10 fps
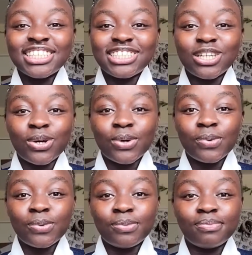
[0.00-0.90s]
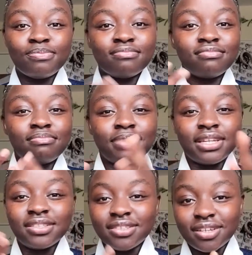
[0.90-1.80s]
So
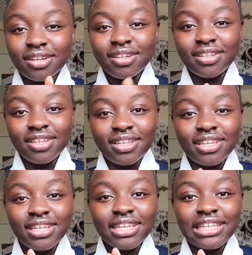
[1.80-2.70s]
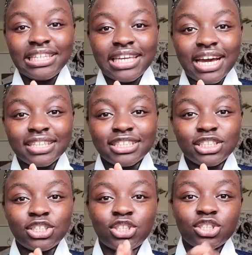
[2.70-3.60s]
basically, yeah,
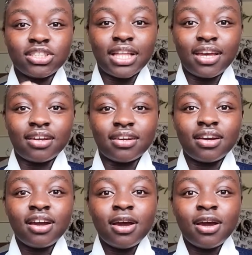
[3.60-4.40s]
this is just like